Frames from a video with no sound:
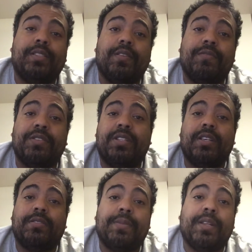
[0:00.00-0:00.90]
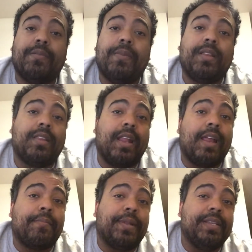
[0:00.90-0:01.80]
So if you're salesman of the month, a
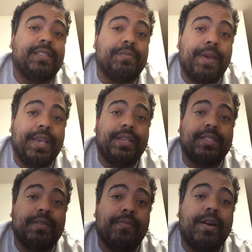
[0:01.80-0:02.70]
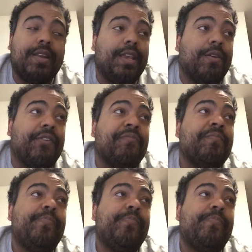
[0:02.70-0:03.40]
lot of places pay you some money, or